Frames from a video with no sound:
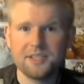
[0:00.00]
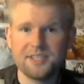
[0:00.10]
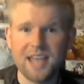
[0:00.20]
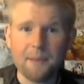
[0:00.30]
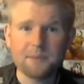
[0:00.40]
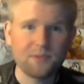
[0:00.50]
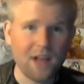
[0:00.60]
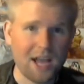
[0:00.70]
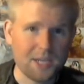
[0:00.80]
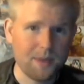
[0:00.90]
Sam's
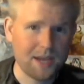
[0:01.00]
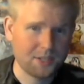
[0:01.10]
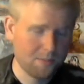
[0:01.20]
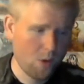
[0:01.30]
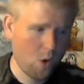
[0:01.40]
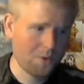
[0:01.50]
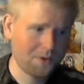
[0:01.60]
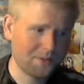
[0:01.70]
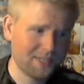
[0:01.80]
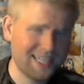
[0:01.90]
flashbacks are more